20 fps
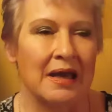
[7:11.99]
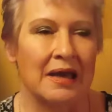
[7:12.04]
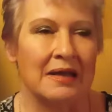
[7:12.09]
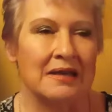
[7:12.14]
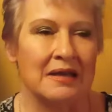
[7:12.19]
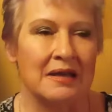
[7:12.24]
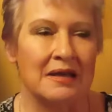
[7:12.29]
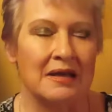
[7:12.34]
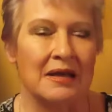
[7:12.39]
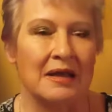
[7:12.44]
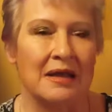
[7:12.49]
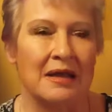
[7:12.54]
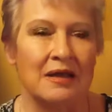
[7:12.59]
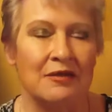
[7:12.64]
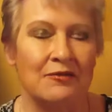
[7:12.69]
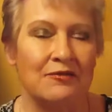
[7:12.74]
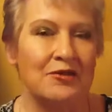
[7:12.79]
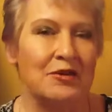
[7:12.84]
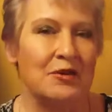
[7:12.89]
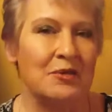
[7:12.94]
And
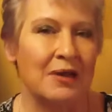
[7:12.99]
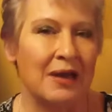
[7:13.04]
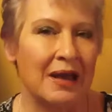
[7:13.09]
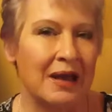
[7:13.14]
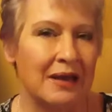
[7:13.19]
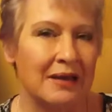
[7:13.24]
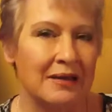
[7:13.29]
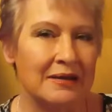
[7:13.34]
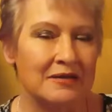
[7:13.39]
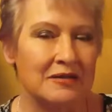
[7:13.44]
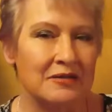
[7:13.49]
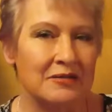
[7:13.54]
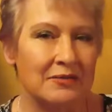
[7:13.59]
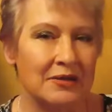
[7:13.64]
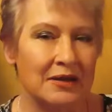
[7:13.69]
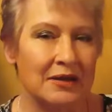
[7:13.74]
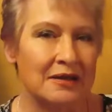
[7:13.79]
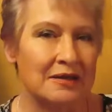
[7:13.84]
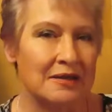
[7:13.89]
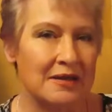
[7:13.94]
if you
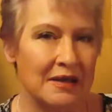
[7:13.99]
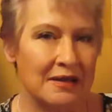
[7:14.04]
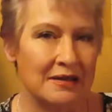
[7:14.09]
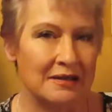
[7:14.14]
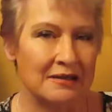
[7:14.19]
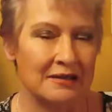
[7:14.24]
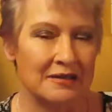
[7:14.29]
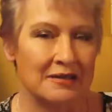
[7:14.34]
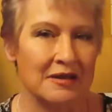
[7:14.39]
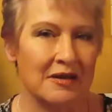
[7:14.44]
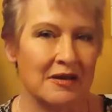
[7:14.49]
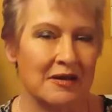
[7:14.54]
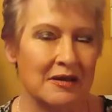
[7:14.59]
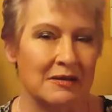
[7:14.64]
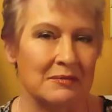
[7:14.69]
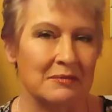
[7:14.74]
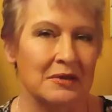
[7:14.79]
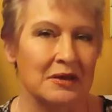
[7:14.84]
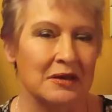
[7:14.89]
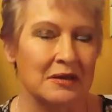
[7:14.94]
actively take the
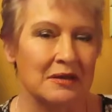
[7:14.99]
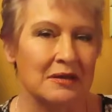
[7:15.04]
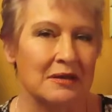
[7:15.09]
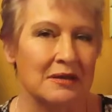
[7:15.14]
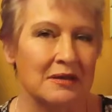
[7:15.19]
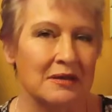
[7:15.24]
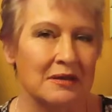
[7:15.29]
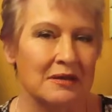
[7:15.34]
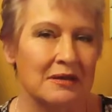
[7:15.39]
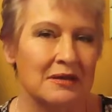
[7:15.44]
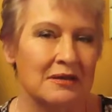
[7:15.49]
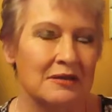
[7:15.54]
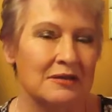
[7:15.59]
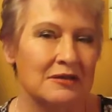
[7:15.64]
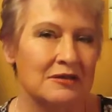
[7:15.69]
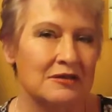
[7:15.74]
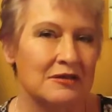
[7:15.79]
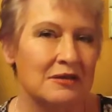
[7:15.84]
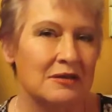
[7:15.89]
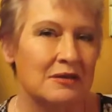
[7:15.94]
time
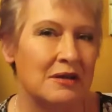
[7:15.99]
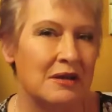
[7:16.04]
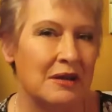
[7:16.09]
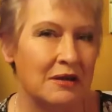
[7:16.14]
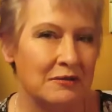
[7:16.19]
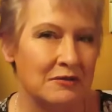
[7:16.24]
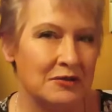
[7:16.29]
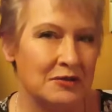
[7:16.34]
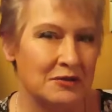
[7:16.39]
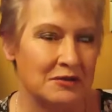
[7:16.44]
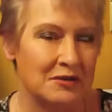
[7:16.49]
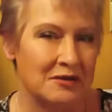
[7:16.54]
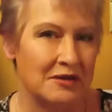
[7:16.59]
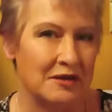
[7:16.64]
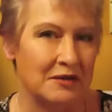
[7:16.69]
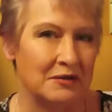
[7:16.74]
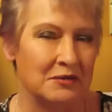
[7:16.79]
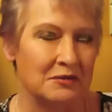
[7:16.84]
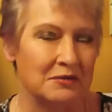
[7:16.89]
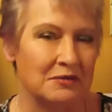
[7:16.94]
to love
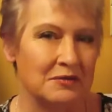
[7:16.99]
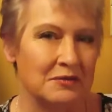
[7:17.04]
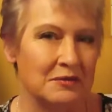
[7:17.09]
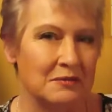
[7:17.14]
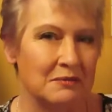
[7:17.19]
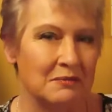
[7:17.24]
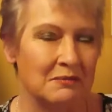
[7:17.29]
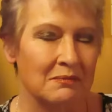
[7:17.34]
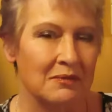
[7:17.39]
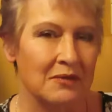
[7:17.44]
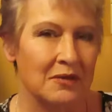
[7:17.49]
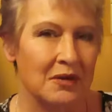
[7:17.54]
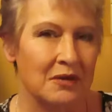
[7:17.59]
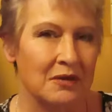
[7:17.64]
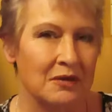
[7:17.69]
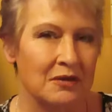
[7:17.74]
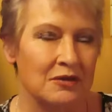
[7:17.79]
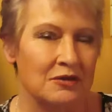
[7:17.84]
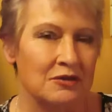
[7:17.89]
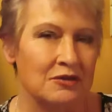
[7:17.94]
yourself,
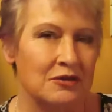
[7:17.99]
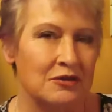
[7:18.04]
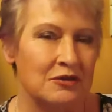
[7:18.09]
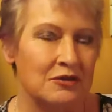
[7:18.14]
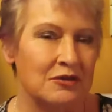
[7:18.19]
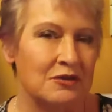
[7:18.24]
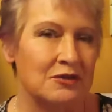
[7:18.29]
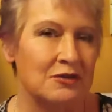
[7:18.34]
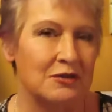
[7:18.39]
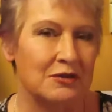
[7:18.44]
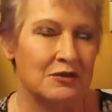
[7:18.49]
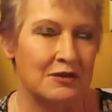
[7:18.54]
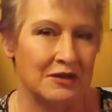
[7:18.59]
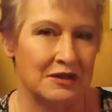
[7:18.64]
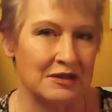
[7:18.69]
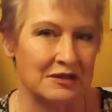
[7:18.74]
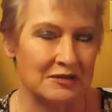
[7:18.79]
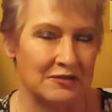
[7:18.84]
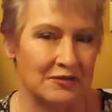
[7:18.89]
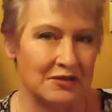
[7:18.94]
to do good
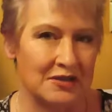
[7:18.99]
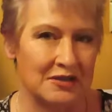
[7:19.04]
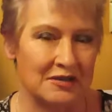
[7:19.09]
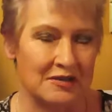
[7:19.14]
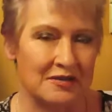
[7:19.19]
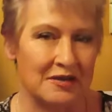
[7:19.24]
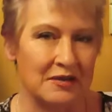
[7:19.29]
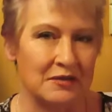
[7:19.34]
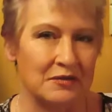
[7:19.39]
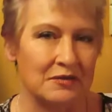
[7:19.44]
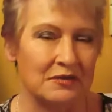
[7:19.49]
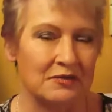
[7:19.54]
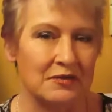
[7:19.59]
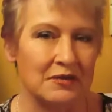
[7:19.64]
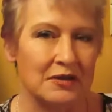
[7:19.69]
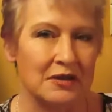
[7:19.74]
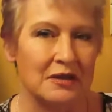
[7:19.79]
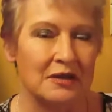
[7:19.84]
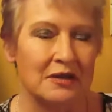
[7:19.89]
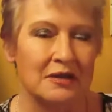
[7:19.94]
things for
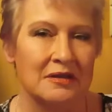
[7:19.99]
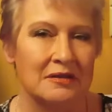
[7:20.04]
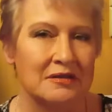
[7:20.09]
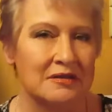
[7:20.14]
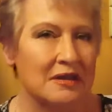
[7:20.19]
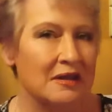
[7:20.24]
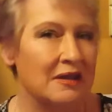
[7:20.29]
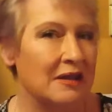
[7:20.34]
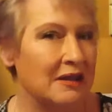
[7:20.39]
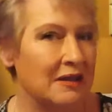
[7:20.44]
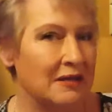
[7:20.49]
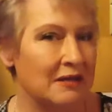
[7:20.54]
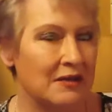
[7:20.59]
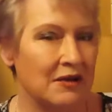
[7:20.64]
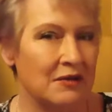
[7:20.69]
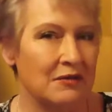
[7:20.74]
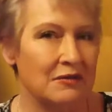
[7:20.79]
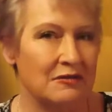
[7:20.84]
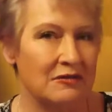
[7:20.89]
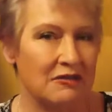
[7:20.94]
yourself, to
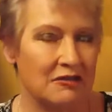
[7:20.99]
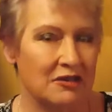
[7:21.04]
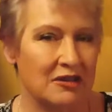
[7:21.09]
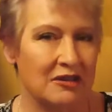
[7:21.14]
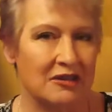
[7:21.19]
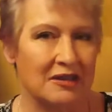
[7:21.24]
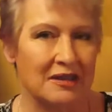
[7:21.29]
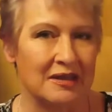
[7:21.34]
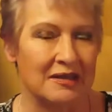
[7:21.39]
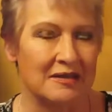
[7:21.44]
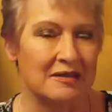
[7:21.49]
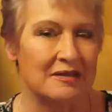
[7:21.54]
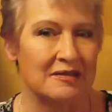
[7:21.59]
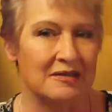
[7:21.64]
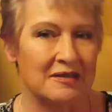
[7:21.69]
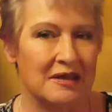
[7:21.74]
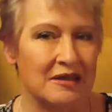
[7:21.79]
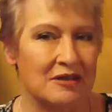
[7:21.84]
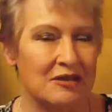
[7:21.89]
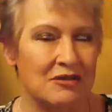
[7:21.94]
let go of the
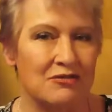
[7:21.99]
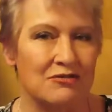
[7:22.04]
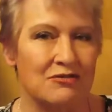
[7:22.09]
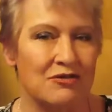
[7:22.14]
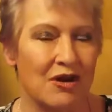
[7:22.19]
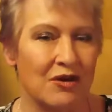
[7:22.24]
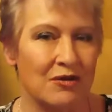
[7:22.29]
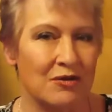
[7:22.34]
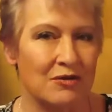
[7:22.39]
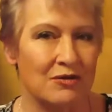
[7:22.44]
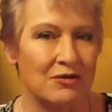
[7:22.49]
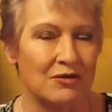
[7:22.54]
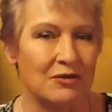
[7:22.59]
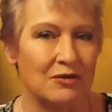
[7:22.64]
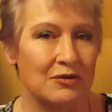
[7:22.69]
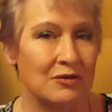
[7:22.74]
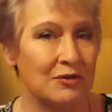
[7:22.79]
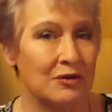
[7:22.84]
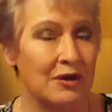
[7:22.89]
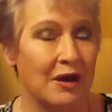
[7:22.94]
things that you know
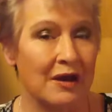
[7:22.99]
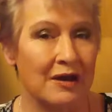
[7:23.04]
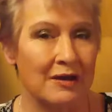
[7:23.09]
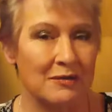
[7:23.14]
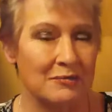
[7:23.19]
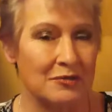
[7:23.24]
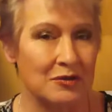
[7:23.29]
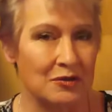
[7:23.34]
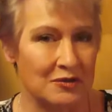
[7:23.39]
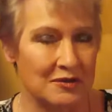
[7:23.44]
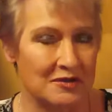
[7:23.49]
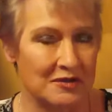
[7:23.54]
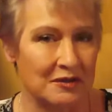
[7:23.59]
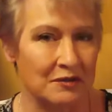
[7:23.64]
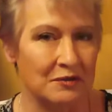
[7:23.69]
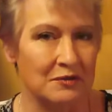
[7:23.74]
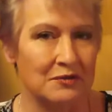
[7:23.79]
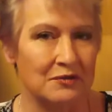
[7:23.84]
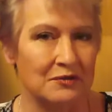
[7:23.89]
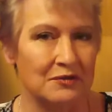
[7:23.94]
could harm
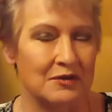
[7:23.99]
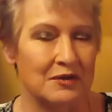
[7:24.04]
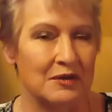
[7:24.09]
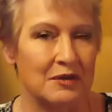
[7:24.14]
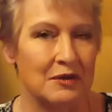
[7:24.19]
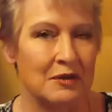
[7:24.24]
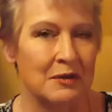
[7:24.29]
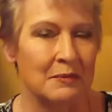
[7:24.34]
yourself,